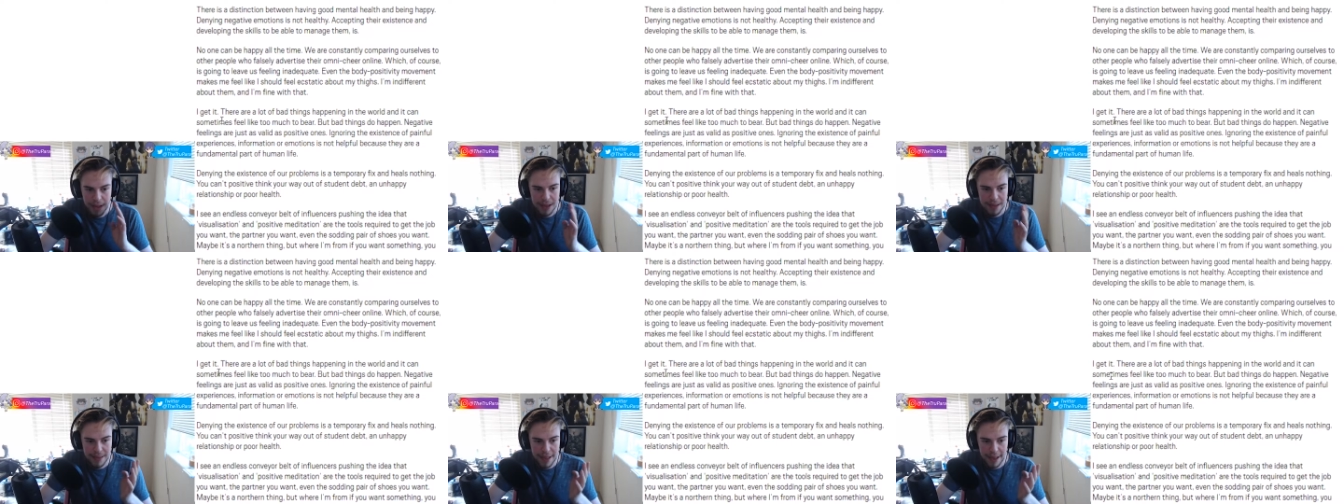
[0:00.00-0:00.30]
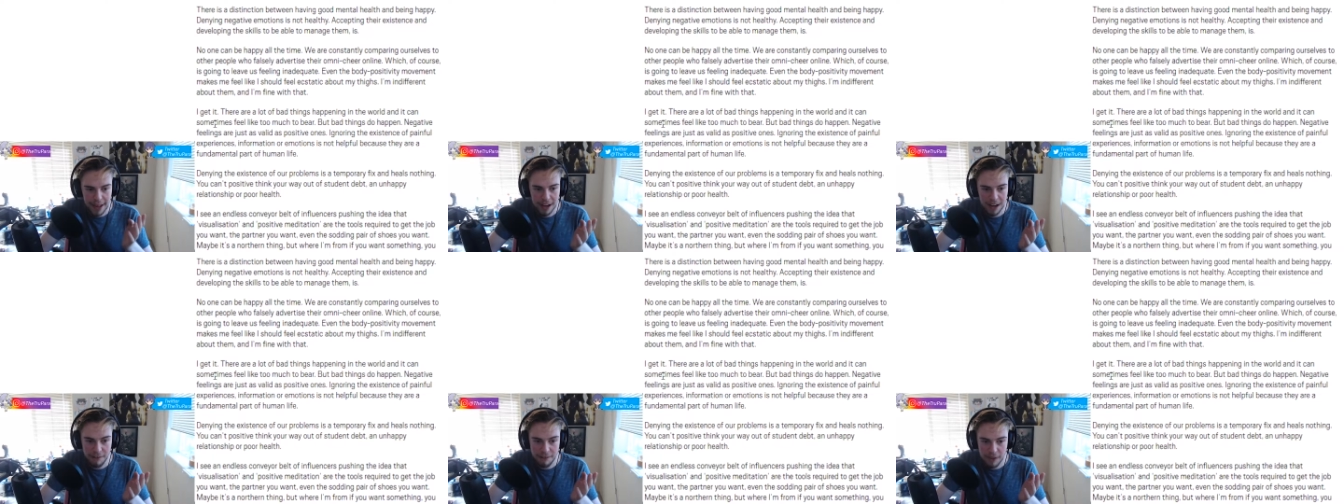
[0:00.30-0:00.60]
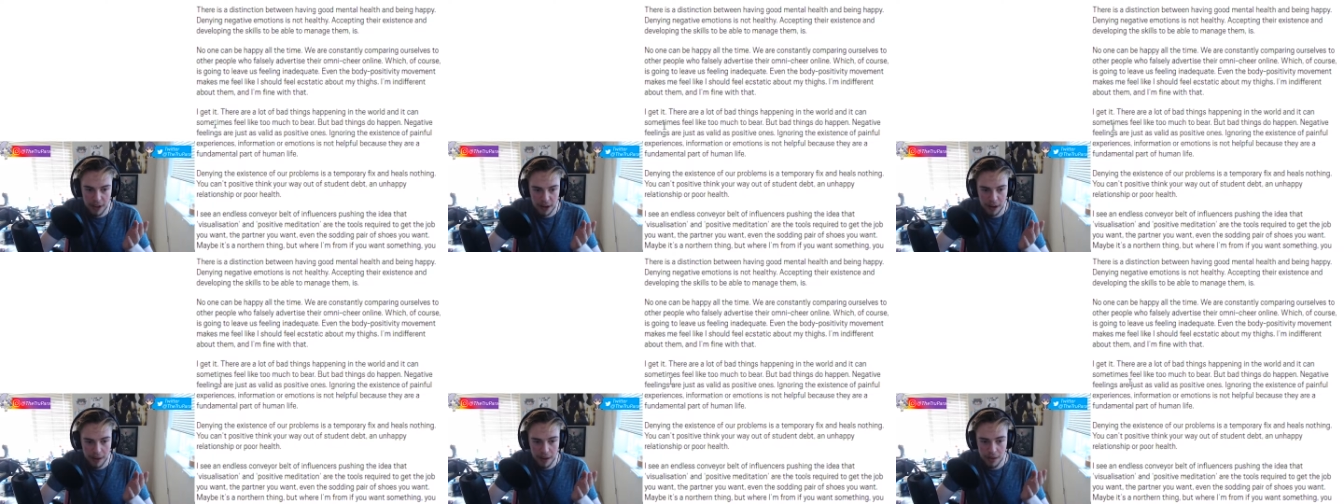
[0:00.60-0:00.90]
Negative
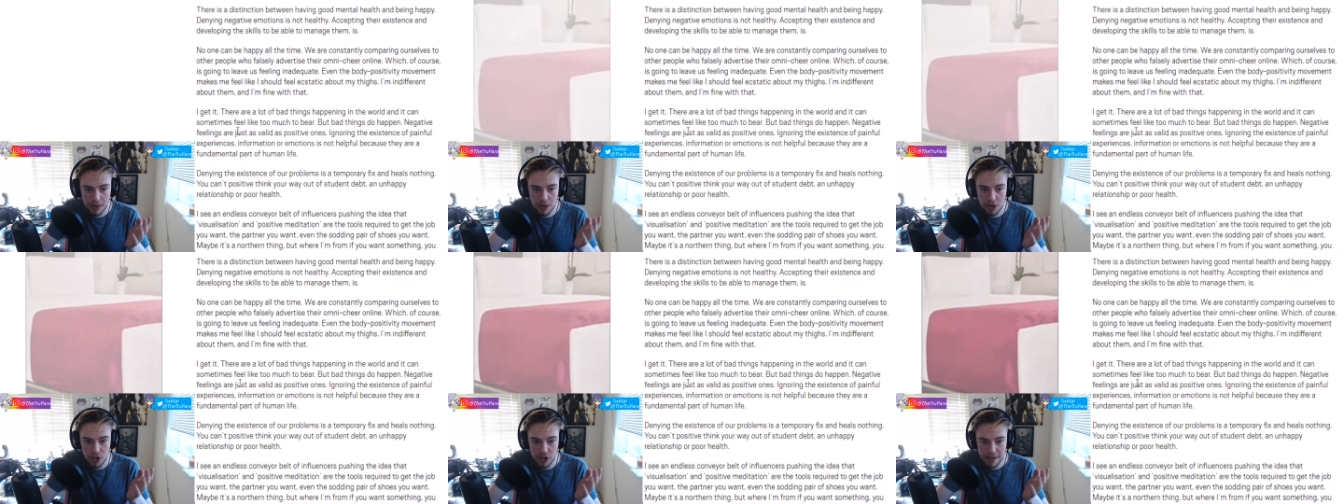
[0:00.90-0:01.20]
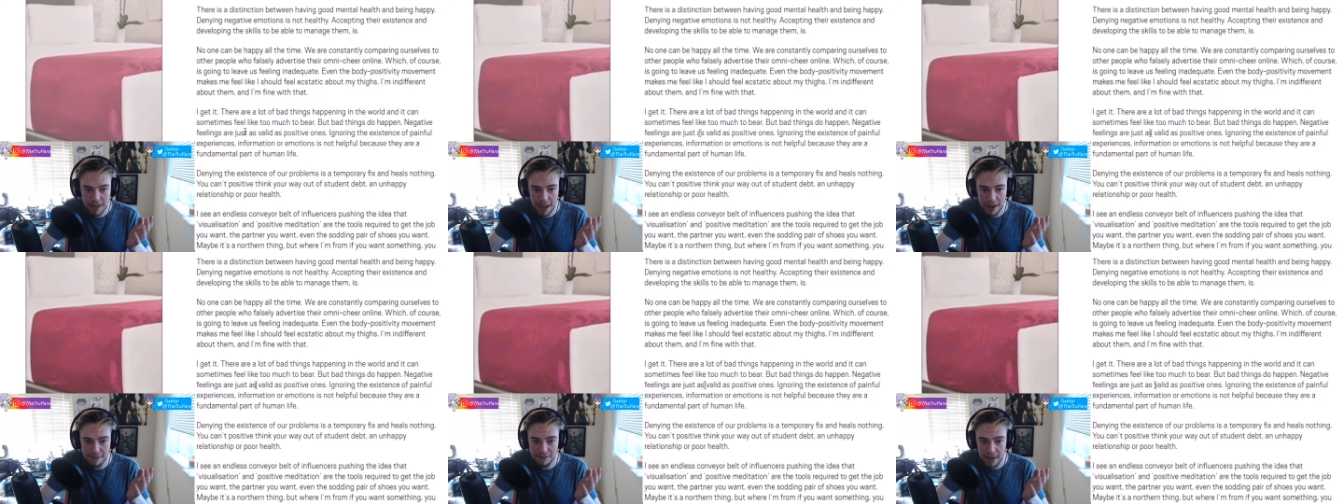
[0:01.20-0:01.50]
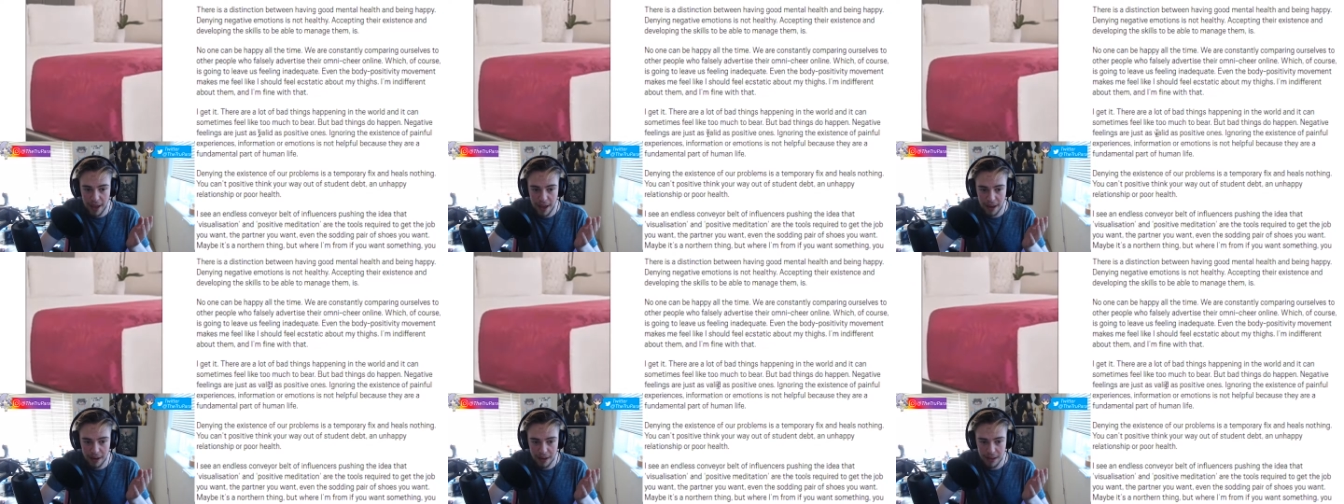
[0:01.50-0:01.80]
feelings just have
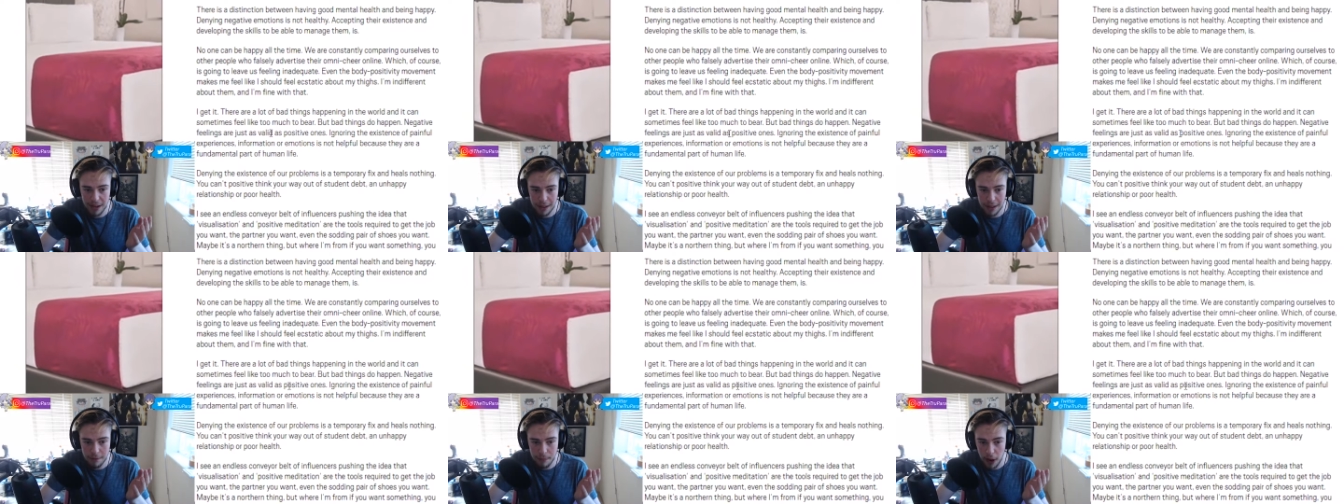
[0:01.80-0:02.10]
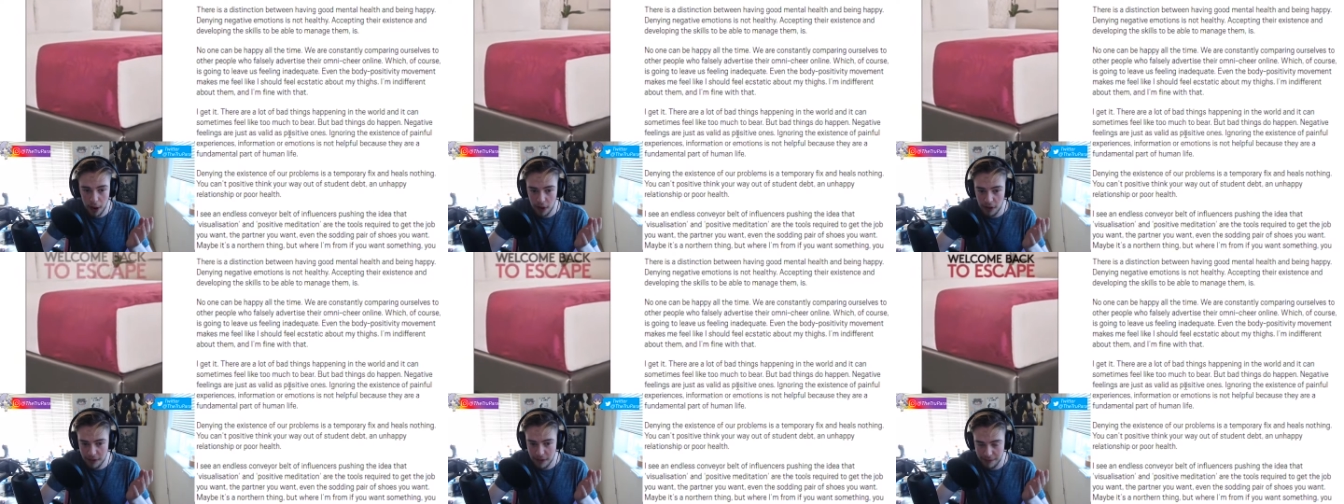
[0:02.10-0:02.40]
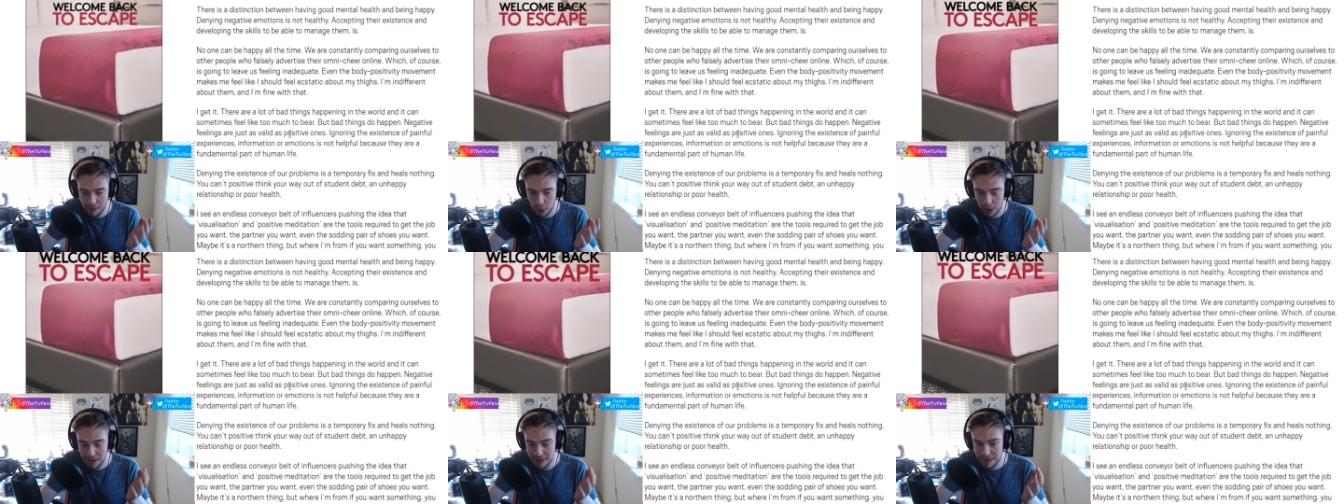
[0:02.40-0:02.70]
valid as
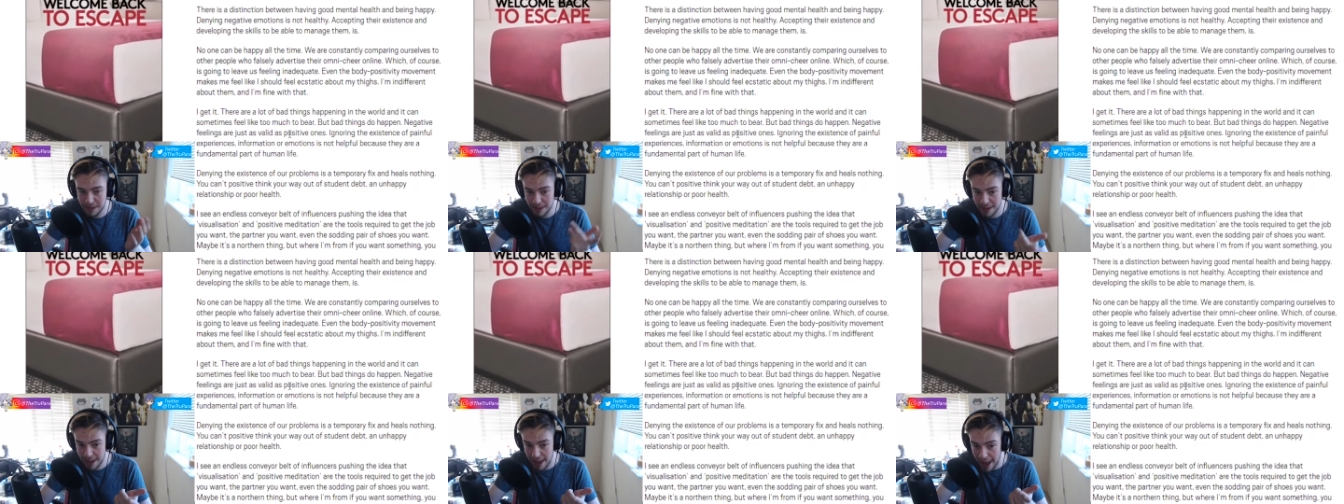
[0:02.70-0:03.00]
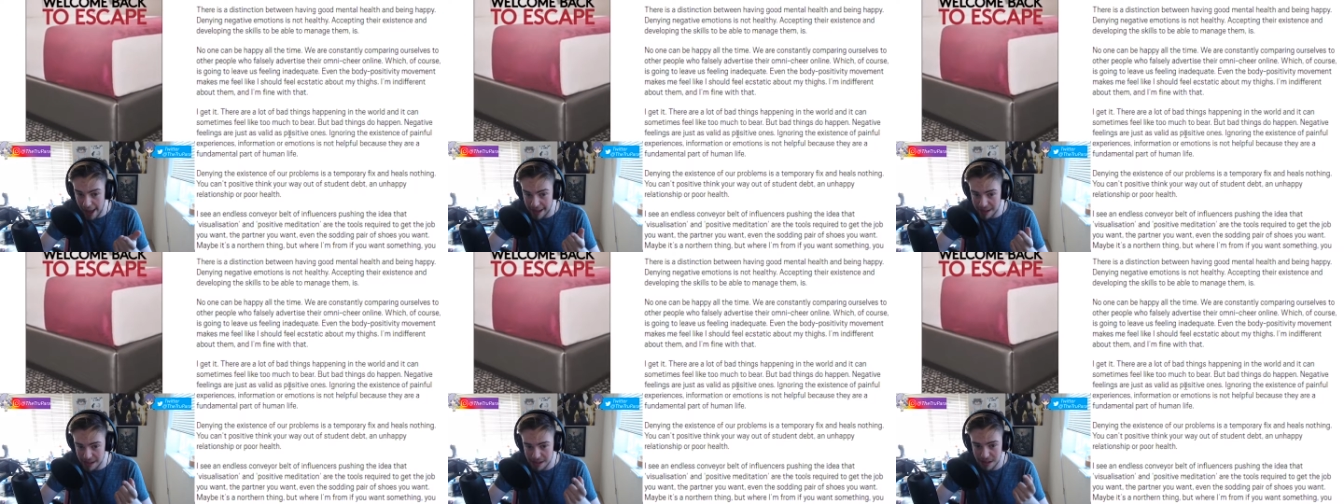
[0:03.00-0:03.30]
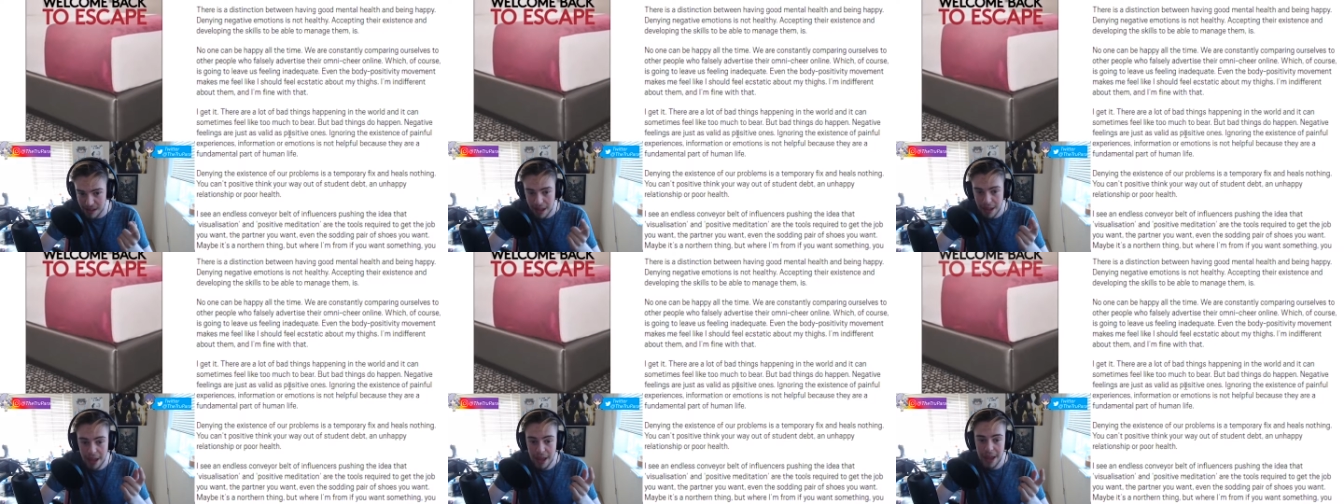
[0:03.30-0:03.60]
positive ones.
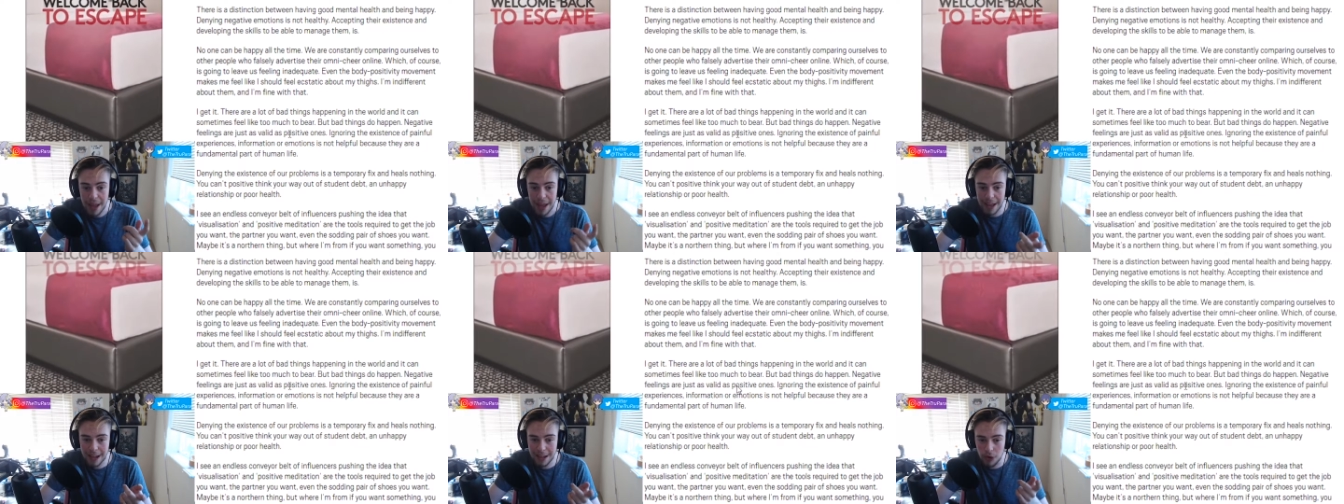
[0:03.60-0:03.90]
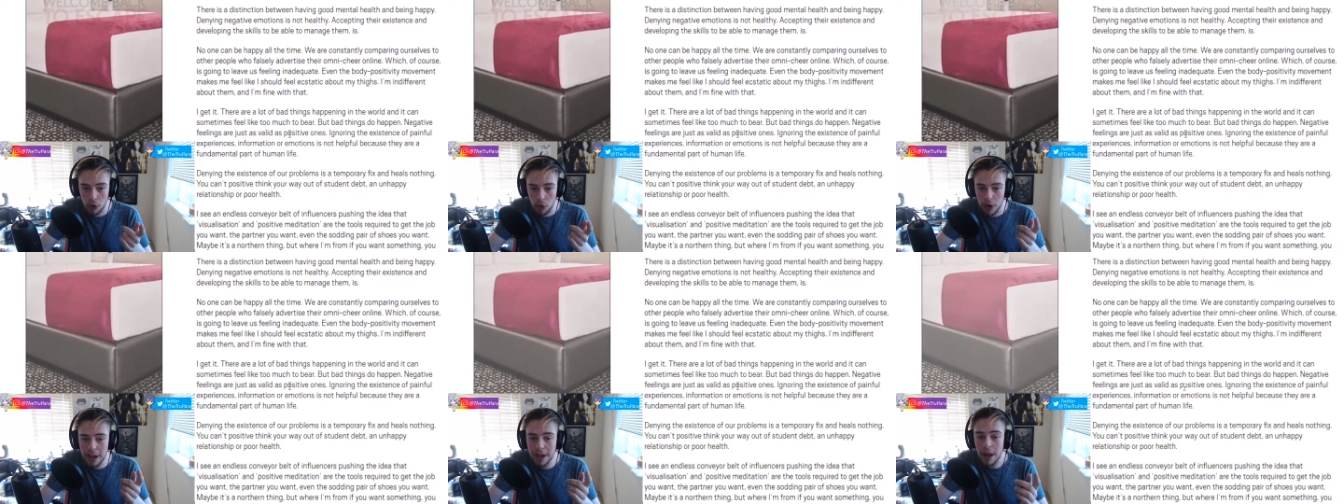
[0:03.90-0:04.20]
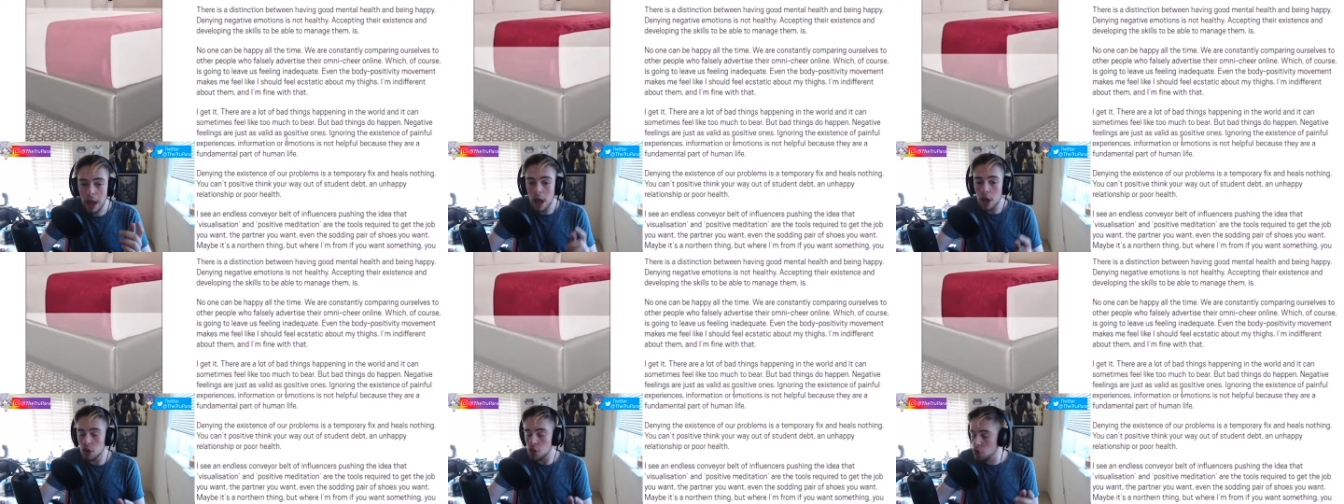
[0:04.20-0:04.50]
Yes, ignoring,
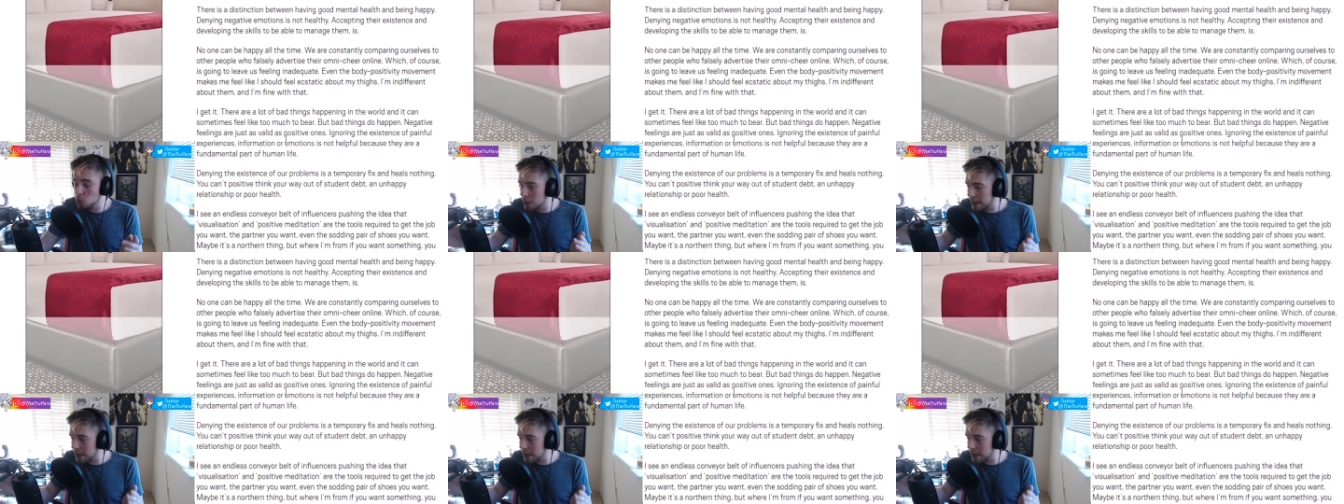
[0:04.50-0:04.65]
you